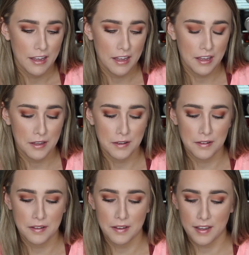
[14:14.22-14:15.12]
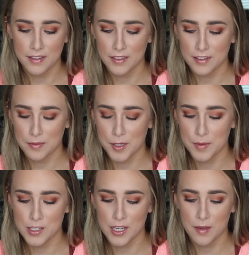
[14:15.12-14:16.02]
And I think that's pretty
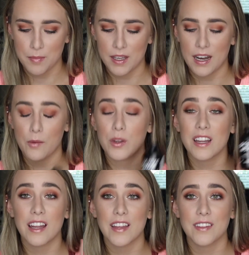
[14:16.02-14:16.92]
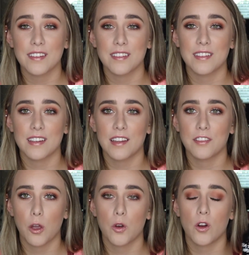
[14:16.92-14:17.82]
much it, but I really like this. It's a nice
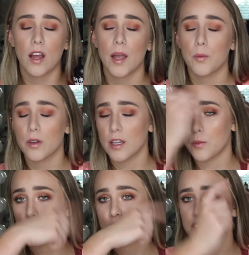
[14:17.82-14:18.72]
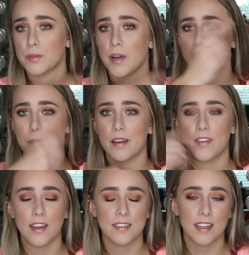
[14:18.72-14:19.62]
toner. I really will just spray it on my
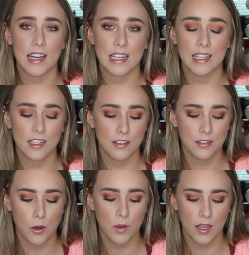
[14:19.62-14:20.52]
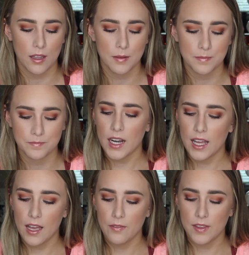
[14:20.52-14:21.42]
face and kind of let it soak in. And I
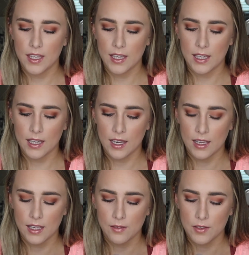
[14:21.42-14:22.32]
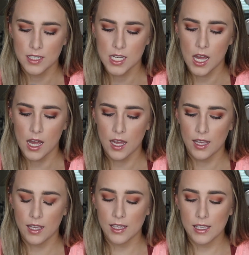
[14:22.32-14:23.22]
have the Eva
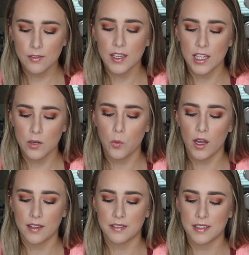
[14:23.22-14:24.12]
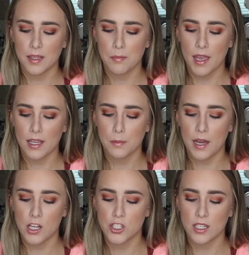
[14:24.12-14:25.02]
NYC Main
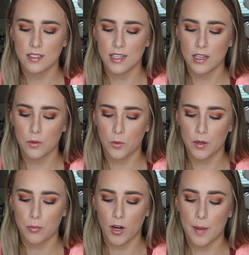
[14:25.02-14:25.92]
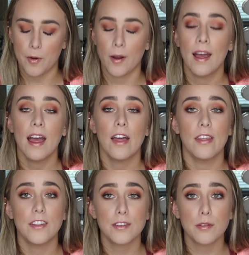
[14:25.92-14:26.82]
Magic 10-in-1 primer.
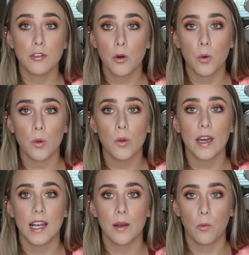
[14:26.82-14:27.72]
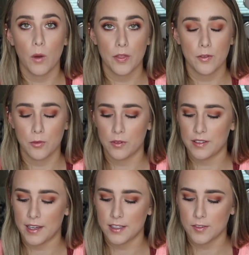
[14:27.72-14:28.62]
This was cool, and I want the full
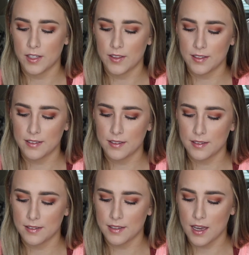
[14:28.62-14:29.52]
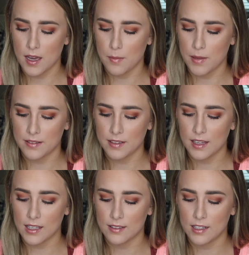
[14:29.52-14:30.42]
size of it. This is basically
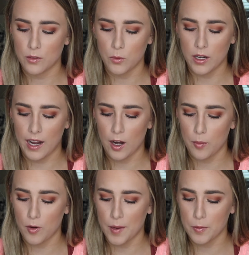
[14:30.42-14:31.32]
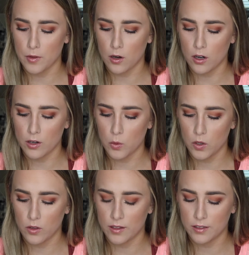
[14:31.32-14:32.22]
like a 10-in-1 hair primer with argan
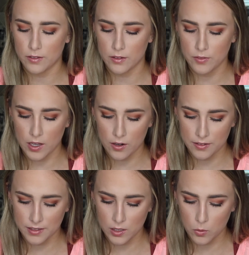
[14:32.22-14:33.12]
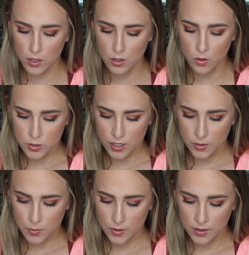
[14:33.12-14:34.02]
oil and sunflower seed oil. I'm trying
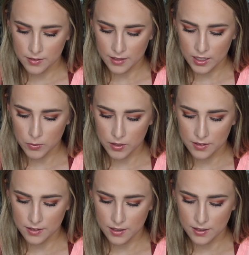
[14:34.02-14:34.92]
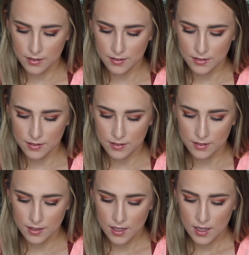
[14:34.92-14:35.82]
to read exactly what it says.
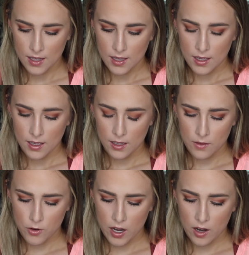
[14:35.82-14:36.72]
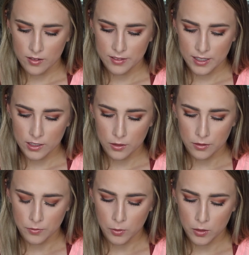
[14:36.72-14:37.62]
Give your hair its daily
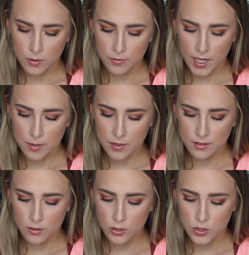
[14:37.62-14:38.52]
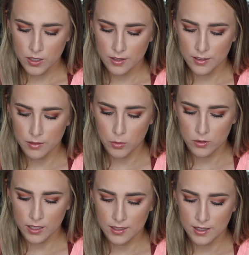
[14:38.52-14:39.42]
dose of vitamins and nutrients. This
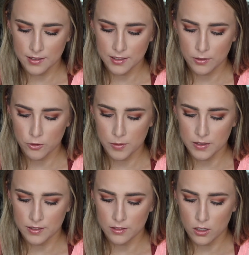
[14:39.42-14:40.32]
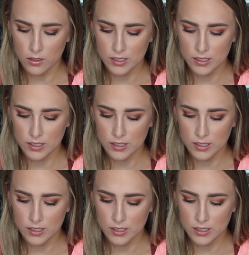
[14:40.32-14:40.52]
multitasking formula does it all.